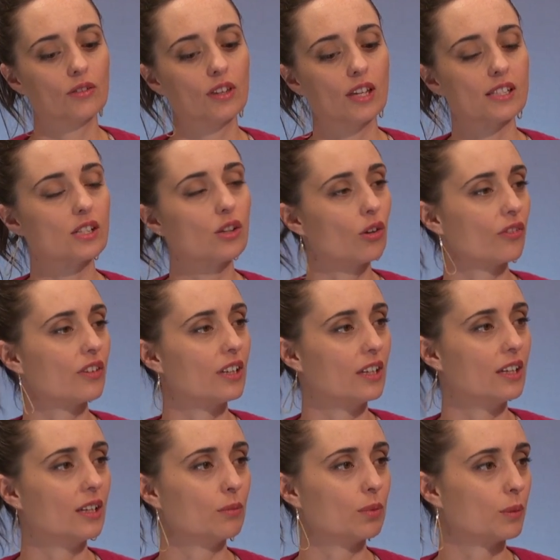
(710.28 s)
there's not the
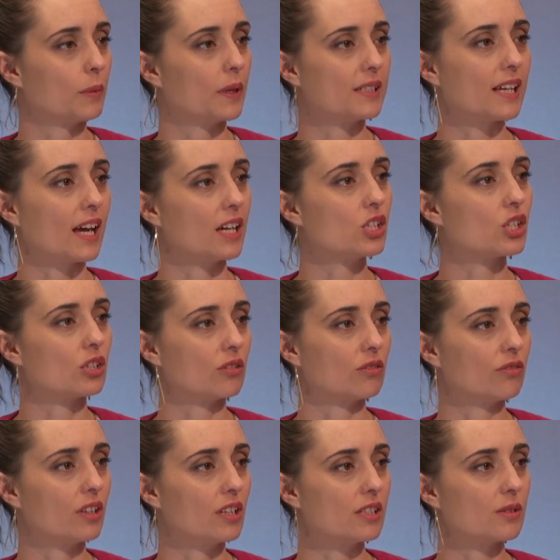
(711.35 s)
implementation
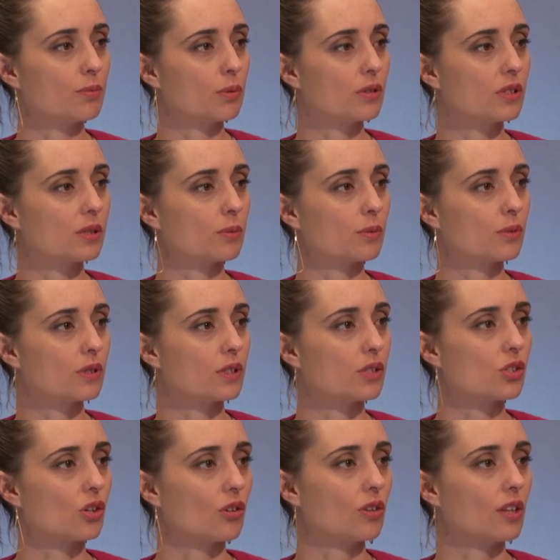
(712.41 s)
of these principles, and
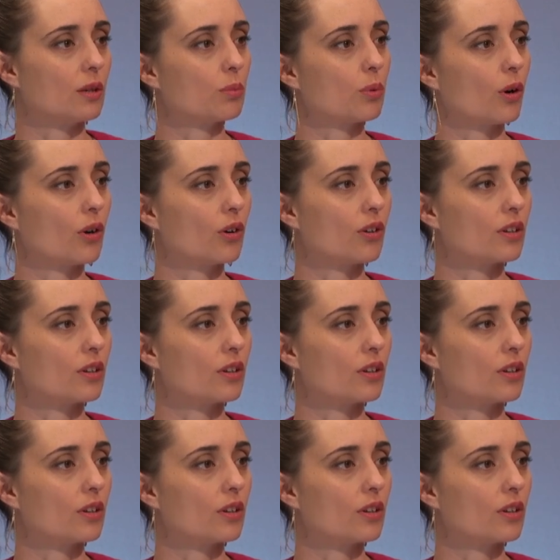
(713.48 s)
so their progress doesn't